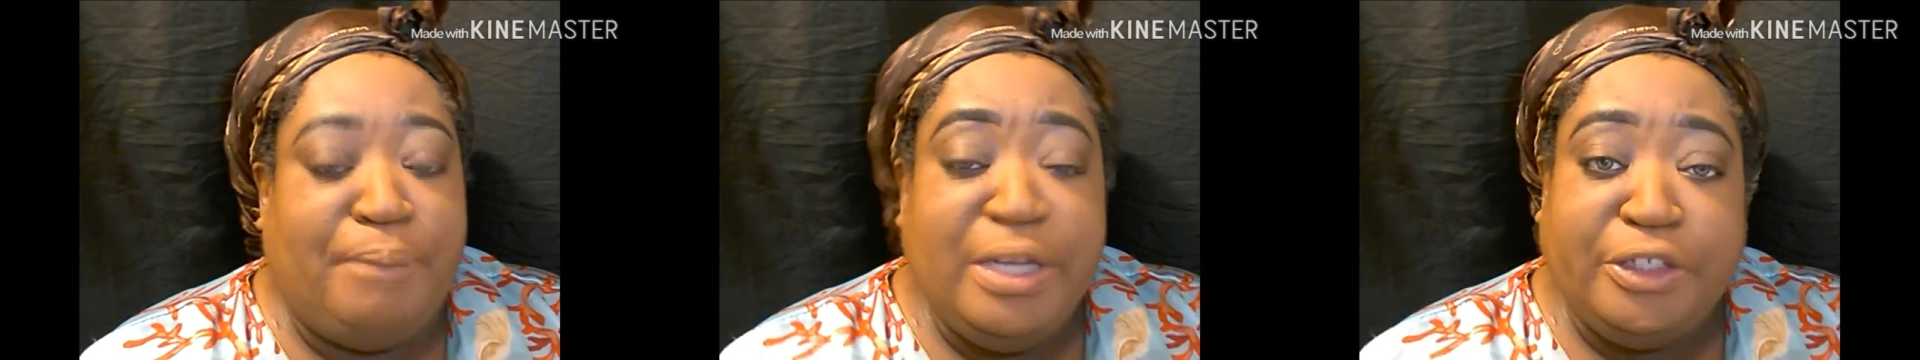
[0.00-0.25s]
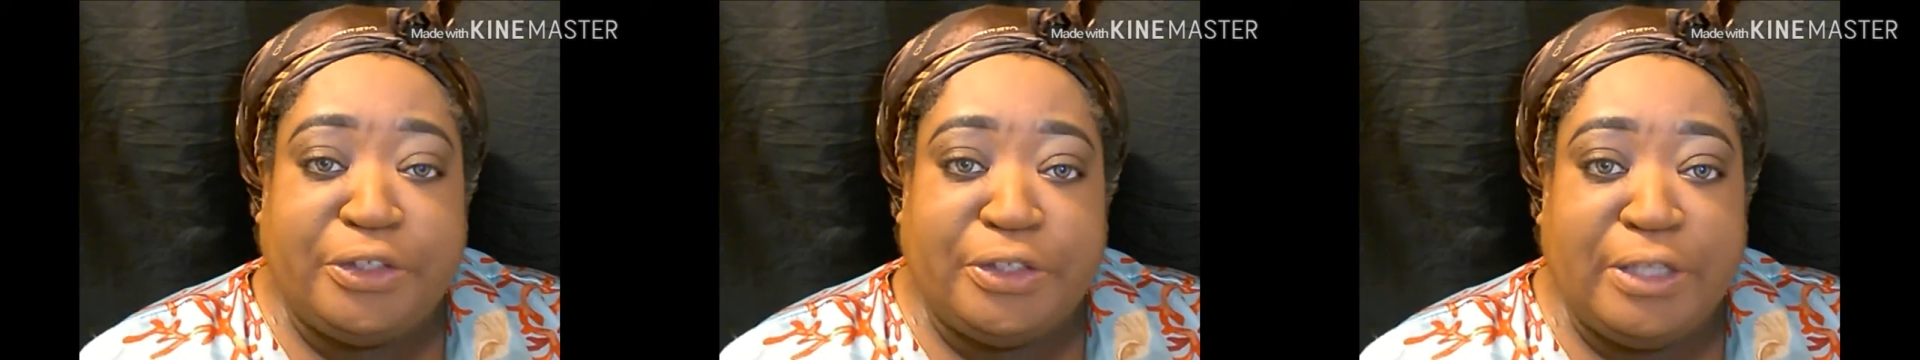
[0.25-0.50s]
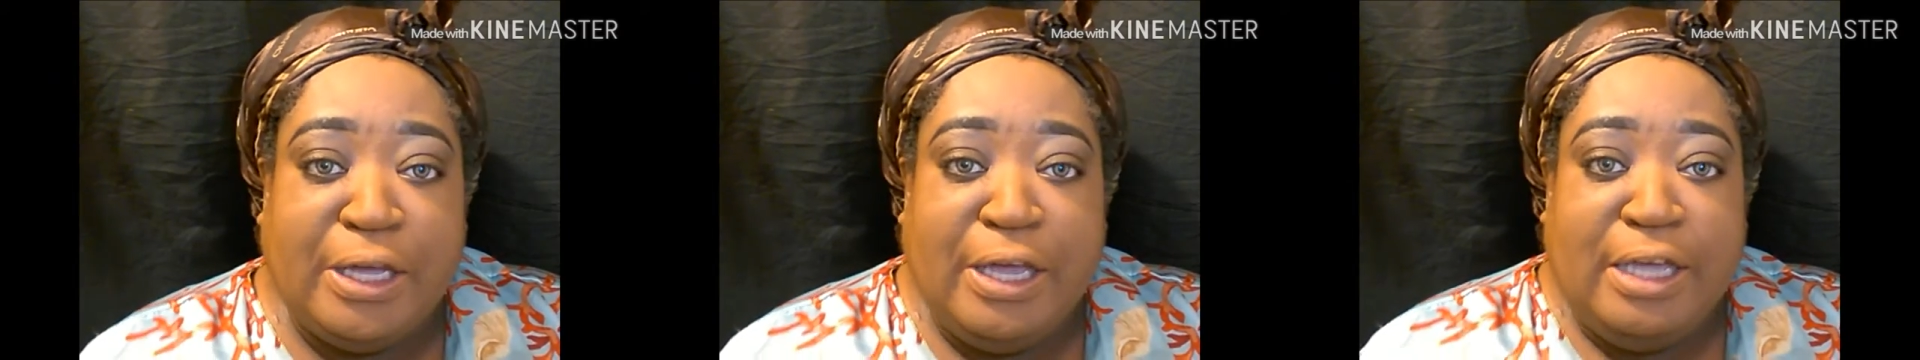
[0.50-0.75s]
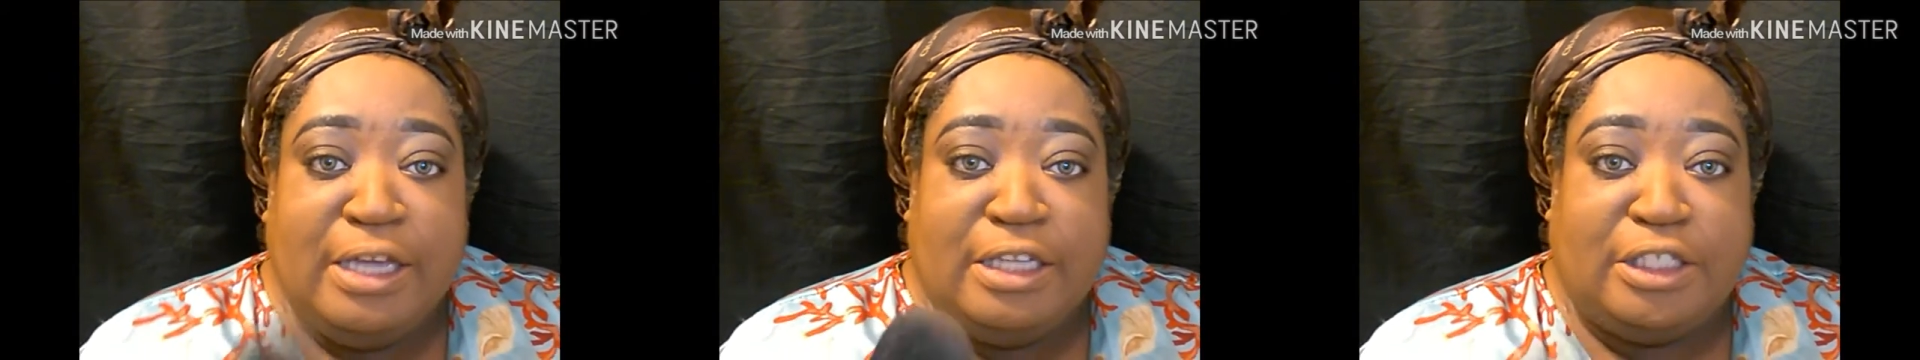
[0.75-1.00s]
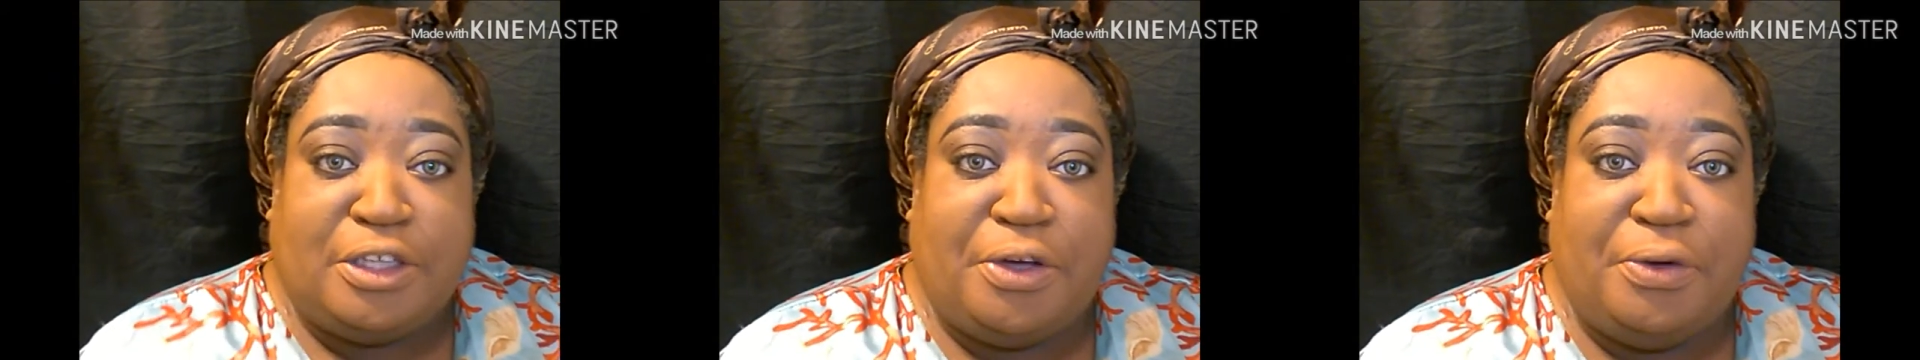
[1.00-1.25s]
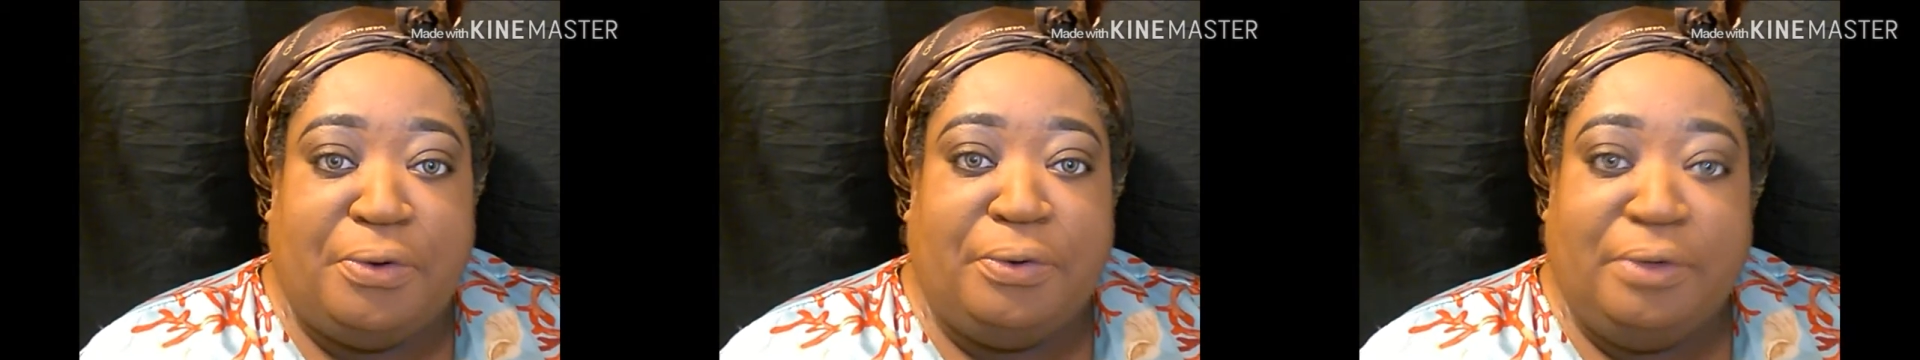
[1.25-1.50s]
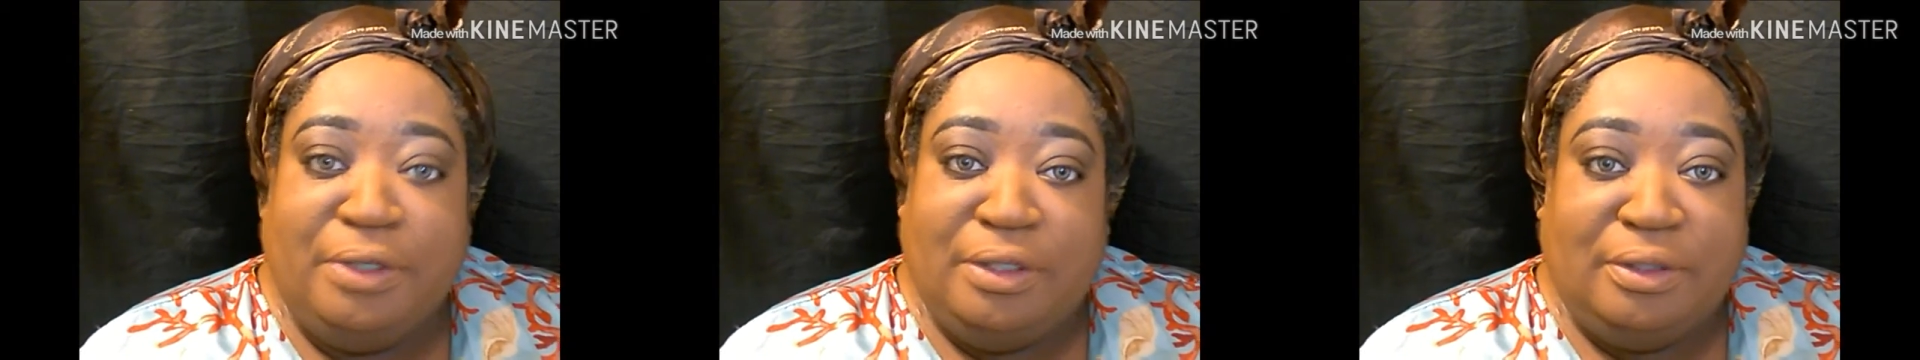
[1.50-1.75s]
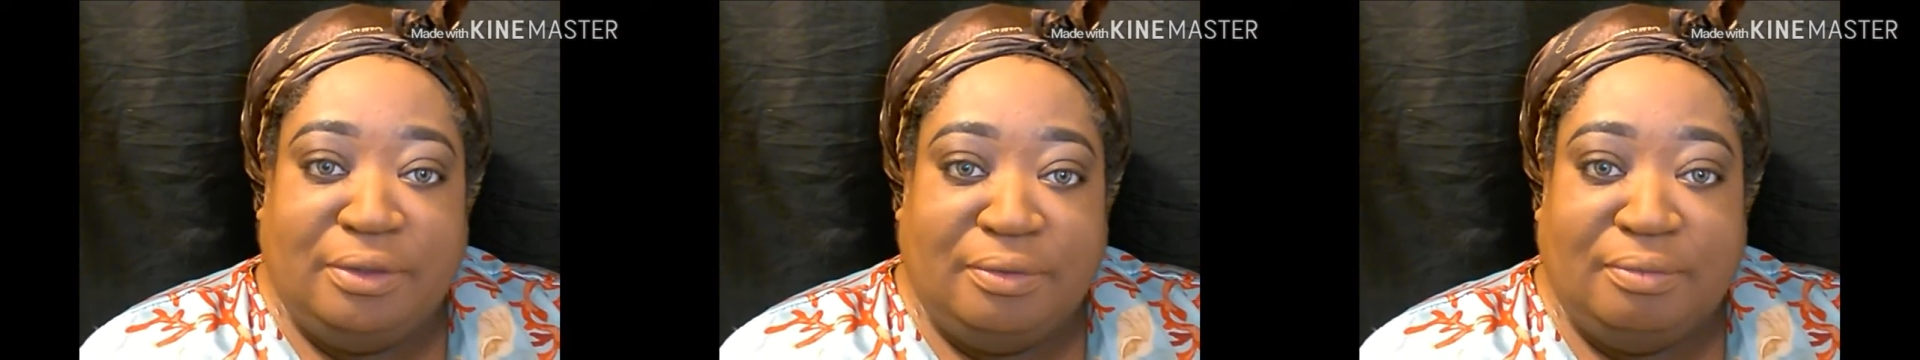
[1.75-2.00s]
pictures. So
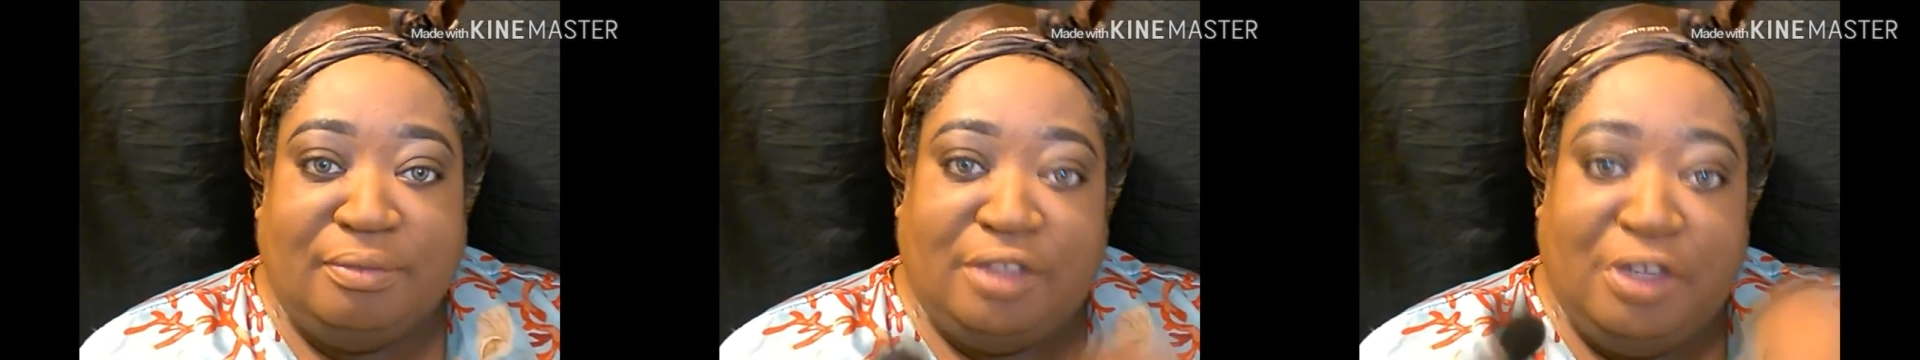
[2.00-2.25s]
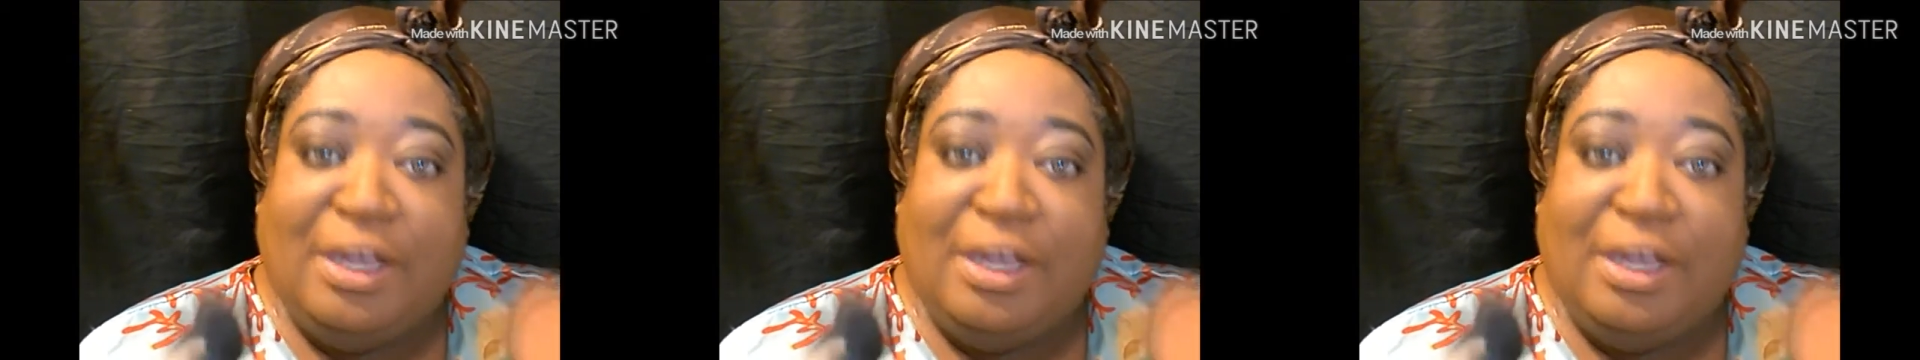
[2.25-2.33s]
you